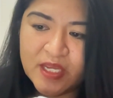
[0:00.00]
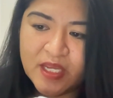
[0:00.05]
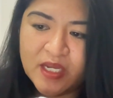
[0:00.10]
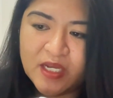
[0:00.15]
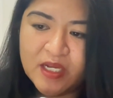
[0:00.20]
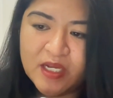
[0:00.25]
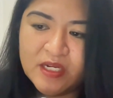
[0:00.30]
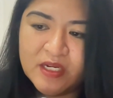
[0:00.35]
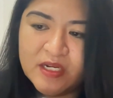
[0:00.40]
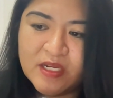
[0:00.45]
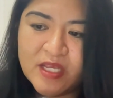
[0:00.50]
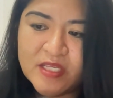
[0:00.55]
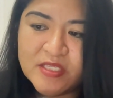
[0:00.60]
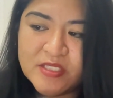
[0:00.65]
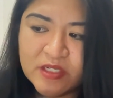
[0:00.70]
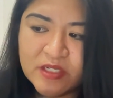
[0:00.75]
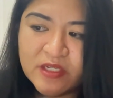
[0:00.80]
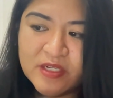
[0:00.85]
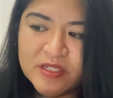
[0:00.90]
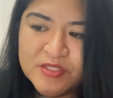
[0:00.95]
And I
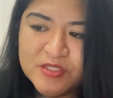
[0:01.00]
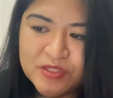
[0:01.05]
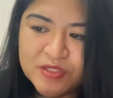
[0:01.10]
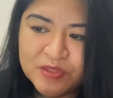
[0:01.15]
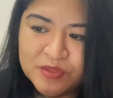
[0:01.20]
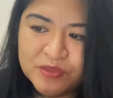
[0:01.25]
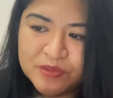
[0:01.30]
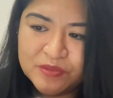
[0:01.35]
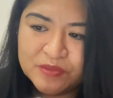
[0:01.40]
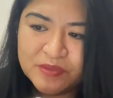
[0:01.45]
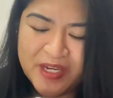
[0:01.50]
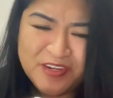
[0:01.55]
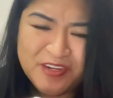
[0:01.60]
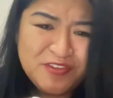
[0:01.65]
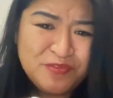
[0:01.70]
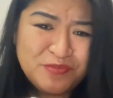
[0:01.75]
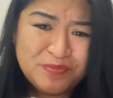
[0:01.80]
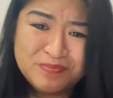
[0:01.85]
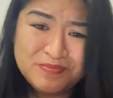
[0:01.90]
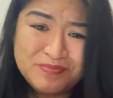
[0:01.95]
started to kind
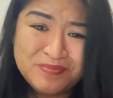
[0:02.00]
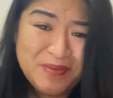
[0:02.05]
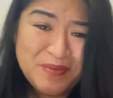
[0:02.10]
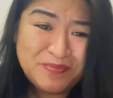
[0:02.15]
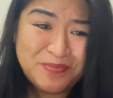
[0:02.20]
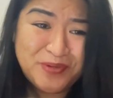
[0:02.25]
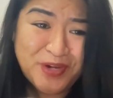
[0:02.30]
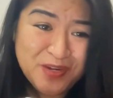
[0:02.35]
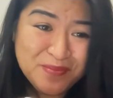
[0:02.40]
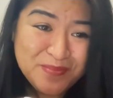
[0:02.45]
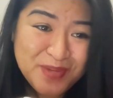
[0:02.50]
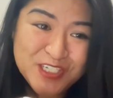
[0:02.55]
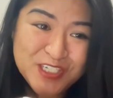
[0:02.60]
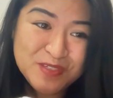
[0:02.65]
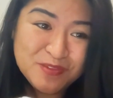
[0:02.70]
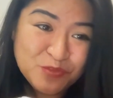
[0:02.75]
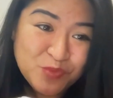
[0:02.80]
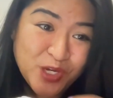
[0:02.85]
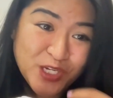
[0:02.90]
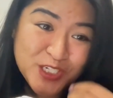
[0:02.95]
of like
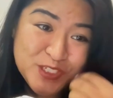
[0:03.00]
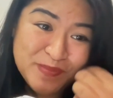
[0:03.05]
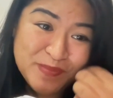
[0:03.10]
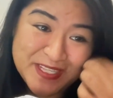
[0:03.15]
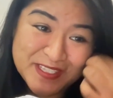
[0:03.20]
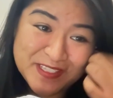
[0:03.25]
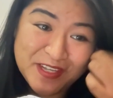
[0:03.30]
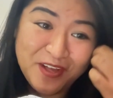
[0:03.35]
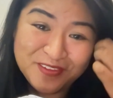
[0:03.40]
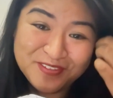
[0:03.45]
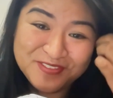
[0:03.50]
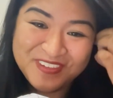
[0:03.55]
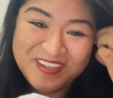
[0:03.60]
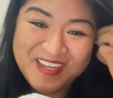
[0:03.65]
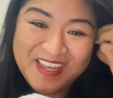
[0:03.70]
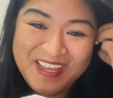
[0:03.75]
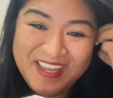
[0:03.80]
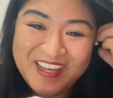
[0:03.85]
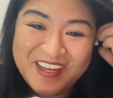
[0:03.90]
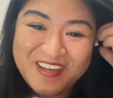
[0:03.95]
wash myself
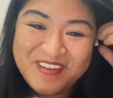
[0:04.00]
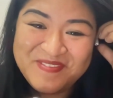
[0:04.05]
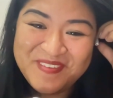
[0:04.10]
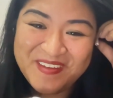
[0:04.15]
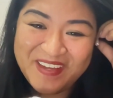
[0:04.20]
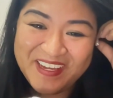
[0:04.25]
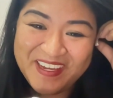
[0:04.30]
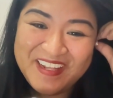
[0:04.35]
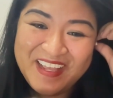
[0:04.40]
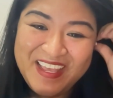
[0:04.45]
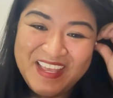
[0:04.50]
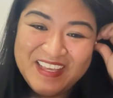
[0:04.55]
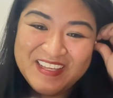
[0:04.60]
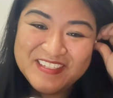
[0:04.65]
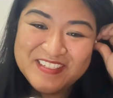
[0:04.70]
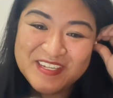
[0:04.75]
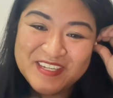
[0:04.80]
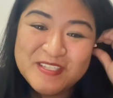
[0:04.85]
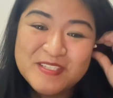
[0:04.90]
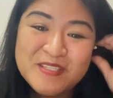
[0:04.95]
a bit
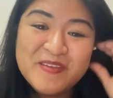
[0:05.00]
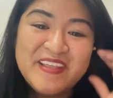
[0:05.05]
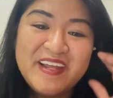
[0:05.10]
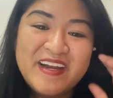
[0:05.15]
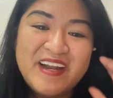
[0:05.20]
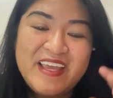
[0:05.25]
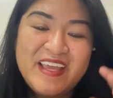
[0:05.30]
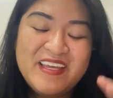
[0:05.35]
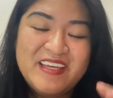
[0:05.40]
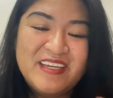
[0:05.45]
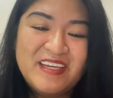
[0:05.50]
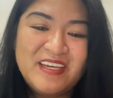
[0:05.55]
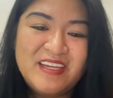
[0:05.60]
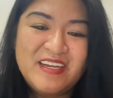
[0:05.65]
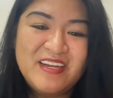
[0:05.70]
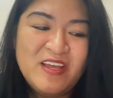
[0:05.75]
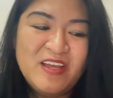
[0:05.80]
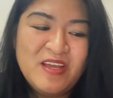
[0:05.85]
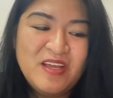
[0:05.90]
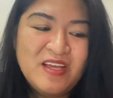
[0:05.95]
just so that I could